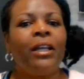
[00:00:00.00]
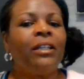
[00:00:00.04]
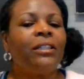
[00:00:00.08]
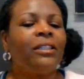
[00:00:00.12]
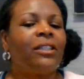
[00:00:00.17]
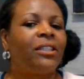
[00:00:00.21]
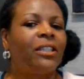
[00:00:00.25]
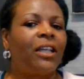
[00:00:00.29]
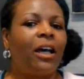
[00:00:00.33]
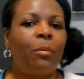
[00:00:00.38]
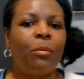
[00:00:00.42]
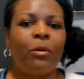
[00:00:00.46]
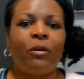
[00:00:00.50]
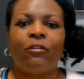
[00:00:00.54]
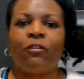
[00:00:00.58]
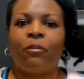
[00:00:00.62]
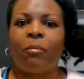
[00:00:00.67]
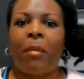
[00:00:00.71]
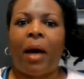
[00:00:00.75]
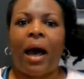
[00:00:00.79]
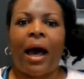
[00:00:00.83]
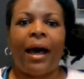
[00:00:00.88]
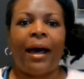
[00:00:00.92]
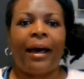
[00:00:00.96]
some of
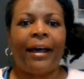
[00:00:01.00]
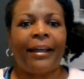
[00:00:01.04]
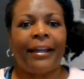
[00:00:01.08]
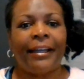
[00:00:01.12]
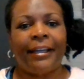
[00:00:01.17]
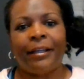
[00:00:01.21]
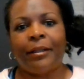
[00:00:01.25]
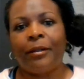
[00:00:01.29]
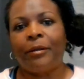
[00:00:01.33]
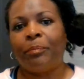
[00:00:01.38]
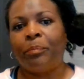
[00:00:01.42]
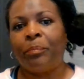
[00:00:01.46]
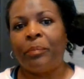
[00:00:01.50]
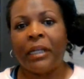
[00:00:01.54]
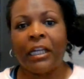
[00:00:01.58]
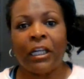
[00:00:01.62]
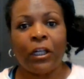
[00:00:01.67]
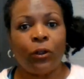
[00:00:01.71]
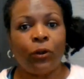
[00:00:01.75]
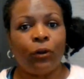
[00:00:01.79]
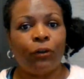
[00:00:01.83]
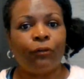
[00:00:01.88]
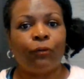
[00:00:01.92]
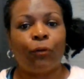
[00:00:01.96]
my
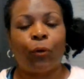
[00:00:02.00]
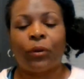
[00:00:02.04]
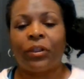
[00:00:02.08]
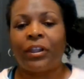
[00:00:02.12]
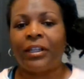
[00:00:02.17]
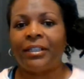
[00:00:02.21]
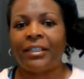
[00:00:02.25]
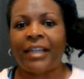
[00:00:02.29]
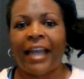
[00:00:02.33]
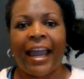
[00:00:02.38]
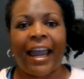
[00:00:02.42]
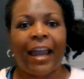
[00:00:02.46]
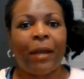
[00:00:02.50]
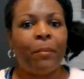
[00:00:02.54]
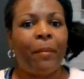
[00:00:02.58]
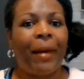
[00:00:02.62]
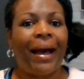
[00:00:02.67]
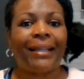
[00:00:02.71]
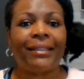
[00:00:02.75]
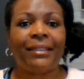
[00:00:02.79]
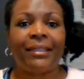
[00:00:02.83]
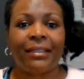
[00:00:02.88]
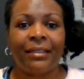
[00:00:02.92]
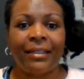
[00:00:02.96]
meal for the day,
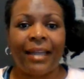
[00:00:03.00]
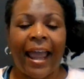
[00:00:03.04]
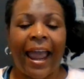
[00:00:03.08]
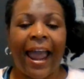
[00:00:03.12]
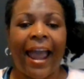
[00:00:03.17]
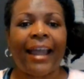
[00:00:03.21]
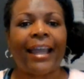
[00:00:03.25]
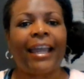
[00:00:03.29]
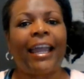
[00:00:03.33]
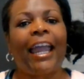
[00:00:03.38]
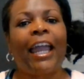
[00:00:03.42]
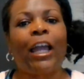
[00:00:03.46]
my snack,